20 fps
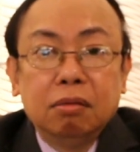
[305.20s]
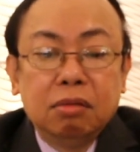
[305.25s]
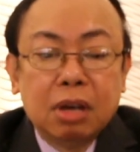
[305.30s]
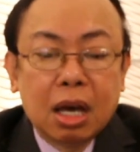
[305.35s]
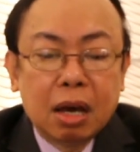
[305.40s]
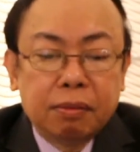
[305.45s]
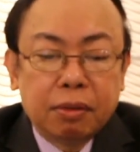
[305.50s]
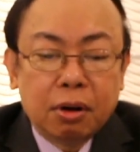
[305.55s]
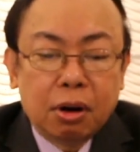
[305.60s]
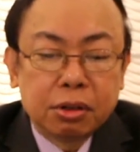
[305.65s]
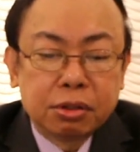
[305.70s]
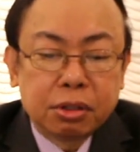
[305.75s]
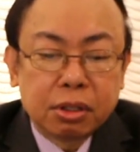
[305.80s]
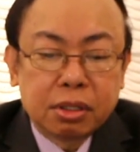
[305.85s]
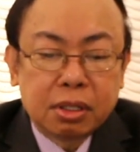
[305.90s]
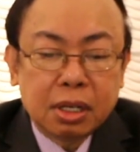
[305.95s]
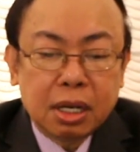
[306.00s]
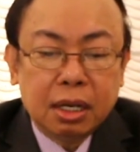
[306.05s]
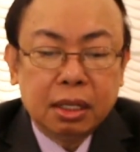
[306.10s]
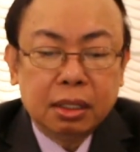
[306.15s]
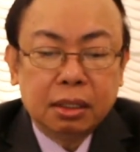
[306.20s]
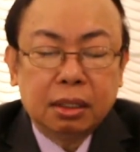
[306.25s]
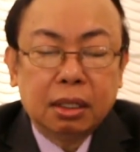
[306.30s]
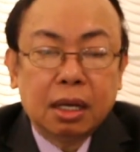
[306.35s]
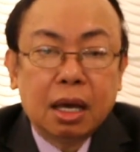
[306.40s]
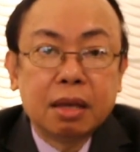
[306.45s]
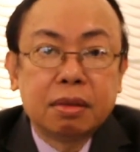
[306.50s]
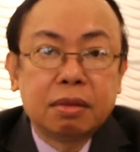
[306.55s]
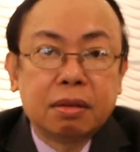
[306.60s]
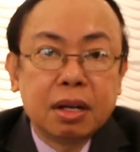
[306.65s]
We have also seen
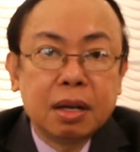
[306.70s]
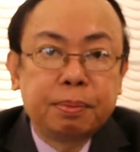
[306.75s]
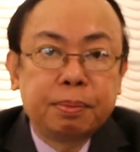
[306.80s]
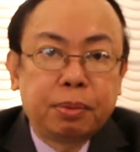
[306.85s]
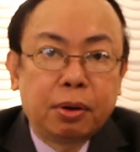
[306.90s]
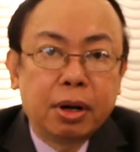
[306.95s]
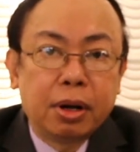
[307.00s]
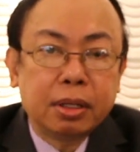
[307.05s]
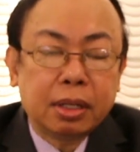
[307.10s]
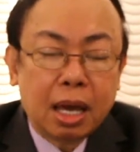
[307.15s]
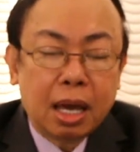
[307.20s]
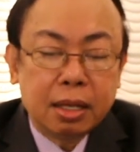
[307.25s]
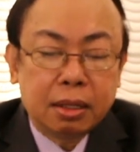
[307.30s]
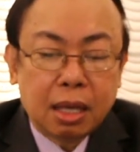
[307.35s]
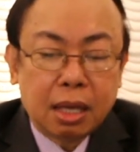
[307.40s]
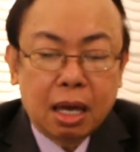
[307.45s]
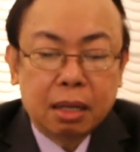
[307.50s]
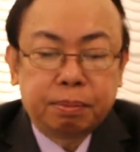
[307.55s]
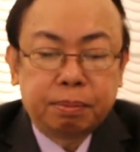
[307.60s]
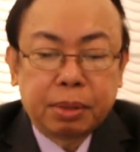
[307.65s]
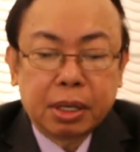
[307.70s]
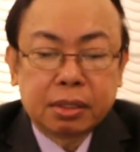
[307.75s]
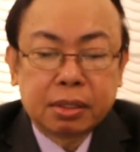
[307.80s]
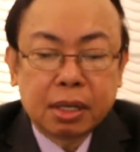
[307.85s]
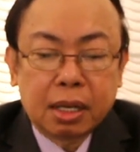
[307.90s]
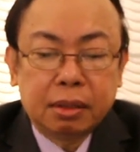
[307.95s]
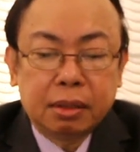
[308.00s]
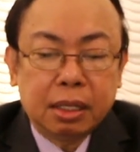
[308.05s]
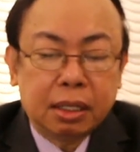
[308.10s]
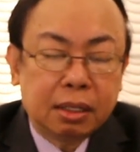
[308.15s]
a
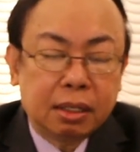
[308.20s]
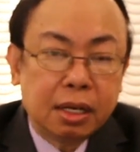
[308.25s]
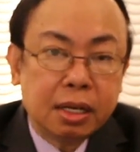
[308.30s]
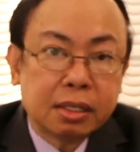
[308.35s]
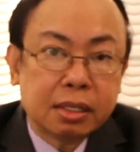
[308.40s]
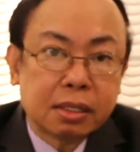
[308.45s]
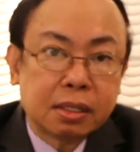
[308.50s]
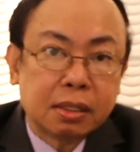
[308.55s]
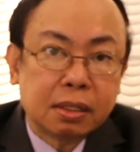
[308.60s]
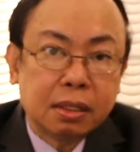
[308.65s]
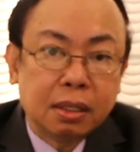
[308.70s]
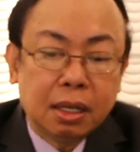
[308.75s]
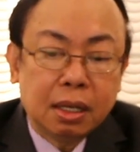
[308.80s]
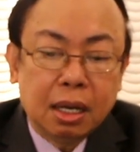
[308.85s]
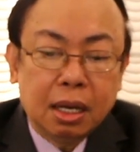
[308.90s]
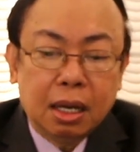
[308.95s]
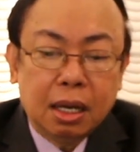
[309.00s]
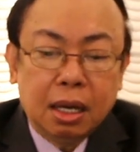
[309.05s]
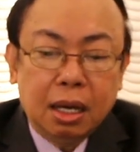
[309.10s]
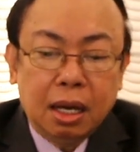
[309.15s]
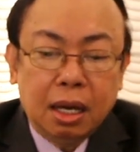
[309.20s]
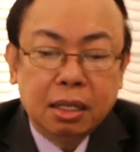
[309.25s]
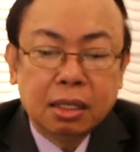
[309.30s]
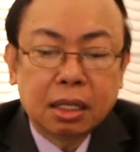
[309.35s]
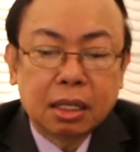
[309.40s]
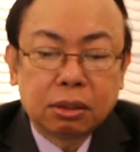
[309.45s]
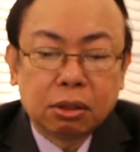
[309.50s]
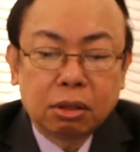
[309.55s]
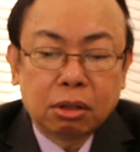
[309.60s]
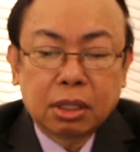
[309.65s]
3.88% decrease in
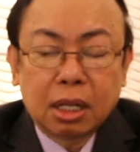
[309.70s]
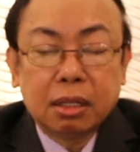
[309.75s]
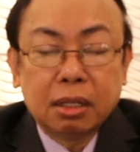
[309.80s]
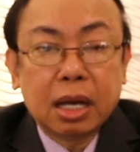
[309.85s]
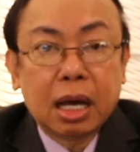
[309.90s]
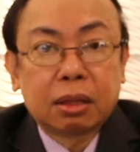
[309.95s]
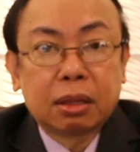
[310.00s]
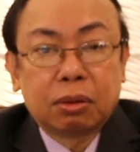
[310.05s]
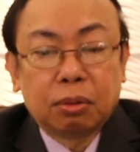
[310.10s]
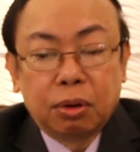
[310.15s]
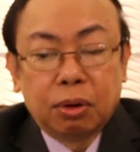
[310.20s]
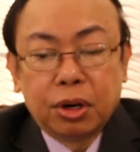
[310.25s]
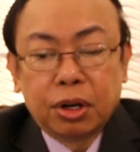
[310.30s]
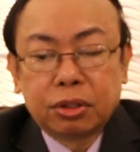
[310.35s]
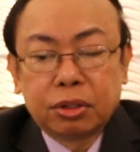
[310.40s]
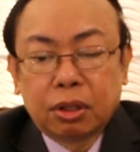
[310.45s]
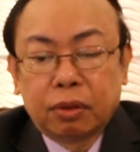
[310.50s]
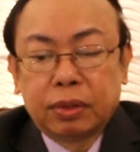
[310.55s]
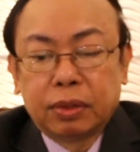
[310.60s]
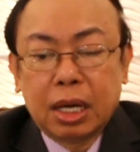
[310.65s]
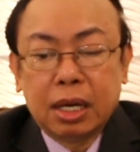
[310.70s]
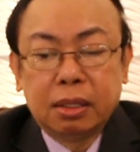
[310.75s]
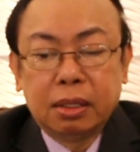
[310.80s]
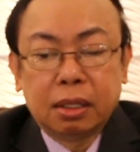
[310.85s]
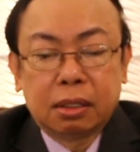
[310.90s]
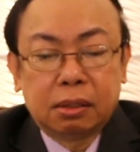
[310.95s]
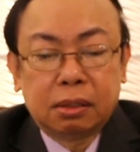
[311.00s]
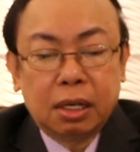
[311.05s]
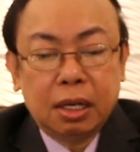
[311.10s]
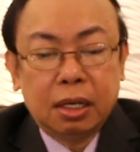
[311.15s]
the total net worth of the
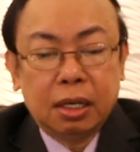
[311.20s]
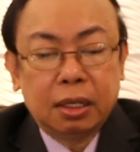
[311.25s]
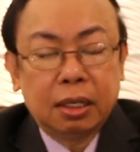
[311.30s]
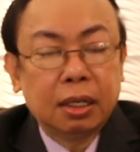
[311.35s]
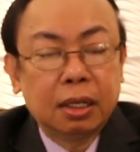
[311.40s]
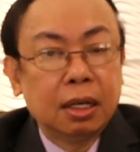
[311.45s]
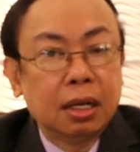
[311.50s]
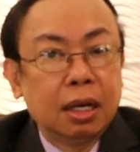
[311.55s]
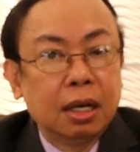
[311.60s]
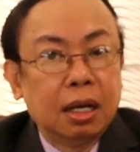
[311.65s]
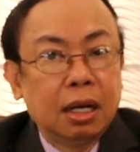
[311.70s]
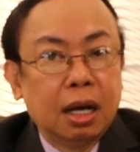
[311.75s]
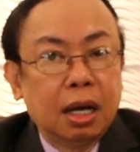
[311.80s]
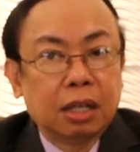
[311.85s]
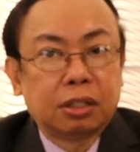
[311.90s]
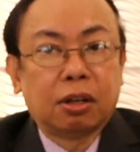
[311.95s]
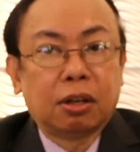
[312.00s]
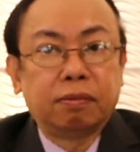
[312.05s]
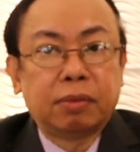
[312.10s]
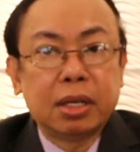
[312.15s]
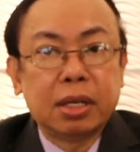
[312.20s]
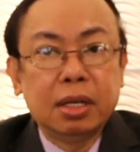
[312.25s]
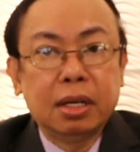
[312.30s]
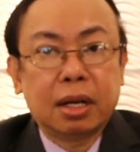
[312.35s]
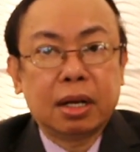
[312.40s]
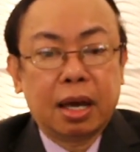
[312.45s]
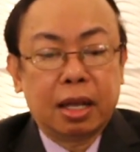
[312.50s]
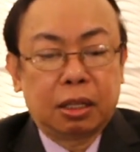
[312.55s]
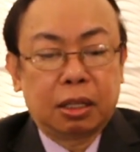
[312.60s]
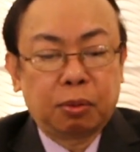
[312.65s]
industry as of the
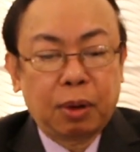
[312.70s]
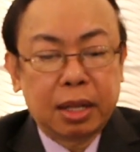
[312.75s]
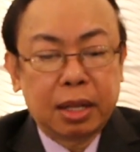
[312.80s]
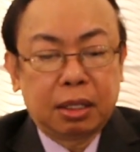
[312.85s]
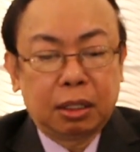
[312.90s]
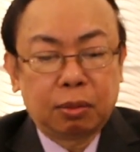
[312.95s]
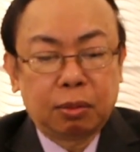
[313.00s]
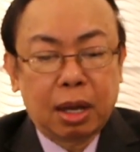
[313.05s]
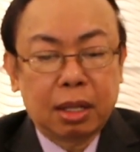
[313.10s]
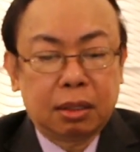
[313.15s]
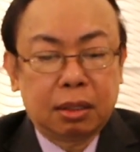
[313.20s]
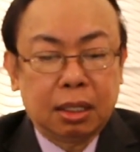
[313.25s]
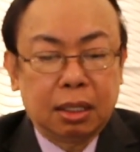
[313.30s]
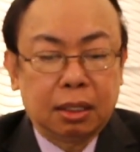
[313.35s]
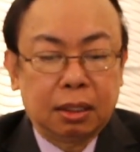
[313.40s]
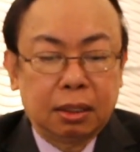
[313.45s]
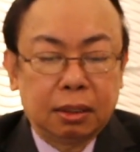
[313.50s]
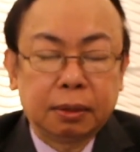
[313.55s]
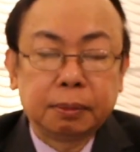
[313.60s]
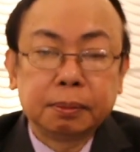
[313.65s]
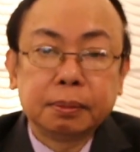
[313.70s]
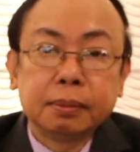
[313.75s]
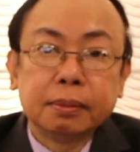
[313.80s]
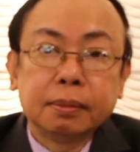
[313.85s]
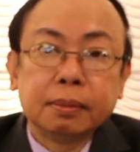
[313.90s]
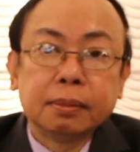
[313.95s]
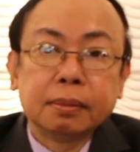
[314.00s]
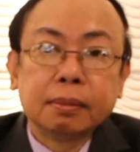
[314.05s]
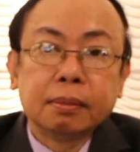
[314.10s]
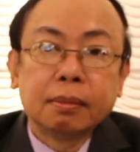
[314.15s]
year-end 2020
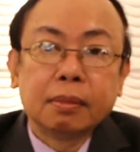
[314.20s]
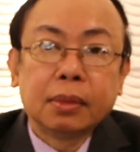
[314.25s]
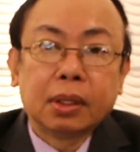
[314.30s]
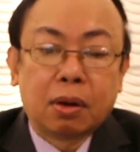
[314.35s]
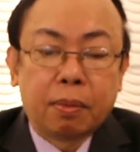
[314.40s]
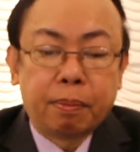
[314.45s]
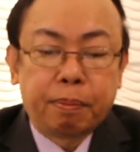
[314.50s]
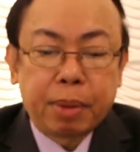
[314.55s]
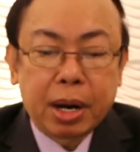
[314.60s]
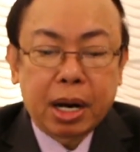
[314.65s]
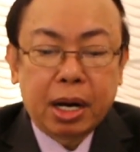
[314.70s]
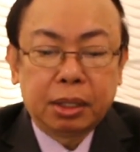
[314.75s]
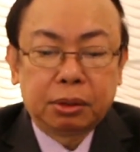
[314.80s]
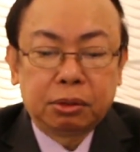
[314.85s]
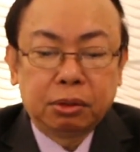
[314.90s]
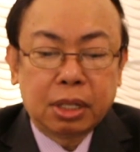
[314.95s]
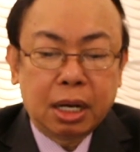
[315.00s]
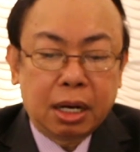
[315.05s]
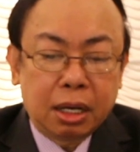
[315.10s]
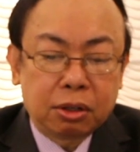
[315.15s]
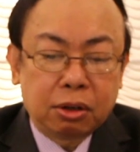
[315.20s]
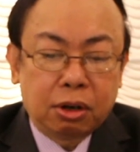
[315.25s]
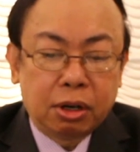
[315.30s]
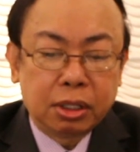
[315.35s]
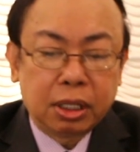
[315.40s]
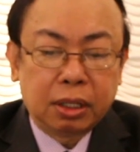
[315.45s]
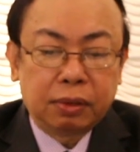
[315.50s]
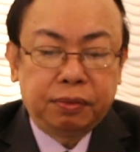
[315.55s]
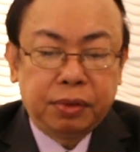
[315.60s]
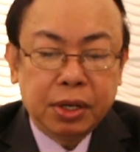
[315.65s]
compared to the
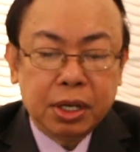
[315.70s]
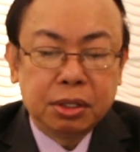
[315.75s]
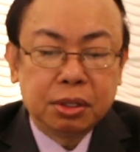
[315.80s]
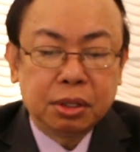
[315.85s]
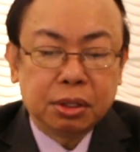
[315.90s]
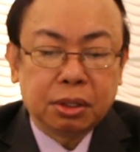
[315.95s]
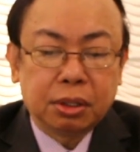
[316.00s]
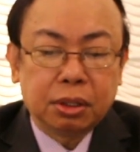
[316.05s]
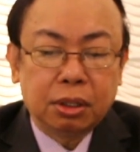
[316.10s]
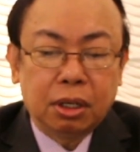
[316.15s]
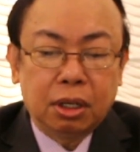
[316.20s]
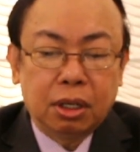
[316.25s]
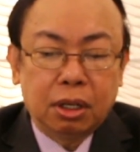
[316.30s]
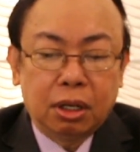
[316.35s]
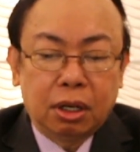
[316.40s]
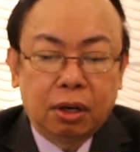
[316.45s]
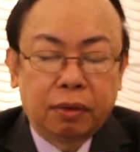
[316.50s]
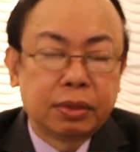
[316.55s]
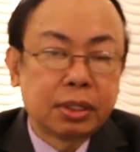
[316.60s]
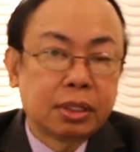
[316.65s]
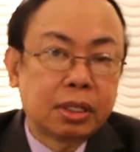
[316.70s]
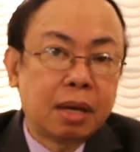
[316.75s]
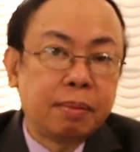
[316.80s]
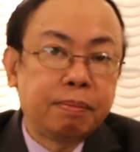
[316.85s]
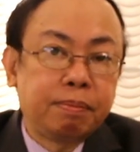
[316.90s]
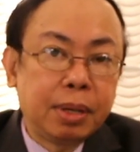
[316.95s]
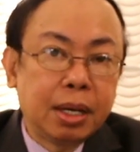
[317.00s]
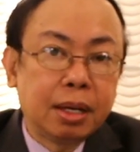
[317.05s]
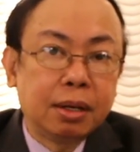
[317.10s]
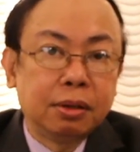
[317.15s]
recorded figure of the
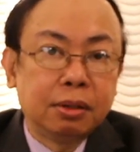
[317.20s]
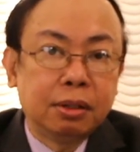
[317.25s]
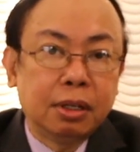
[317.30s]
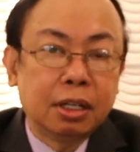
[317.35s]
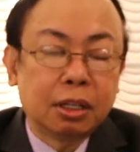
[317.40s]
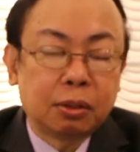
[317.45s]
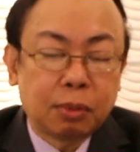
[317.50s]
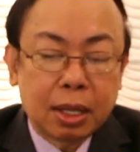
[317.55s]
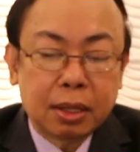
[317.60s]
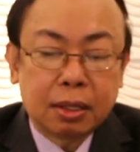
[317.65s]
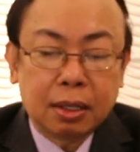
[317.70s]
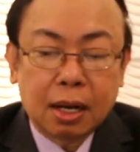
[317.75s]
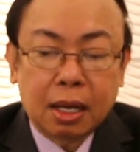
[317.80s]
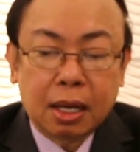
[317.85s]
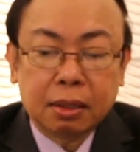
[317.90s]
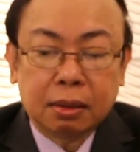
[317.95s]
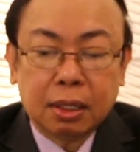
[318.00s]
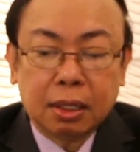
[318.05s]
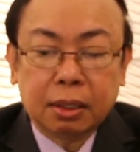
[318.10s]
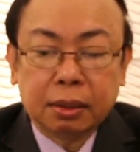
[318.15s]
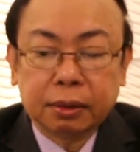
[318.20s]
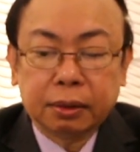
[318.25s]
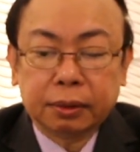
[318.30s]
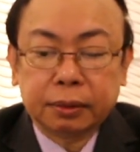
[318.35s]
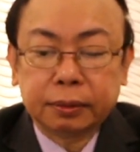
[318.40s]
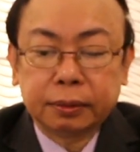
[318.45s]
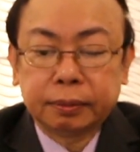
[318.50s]
same period in 2019.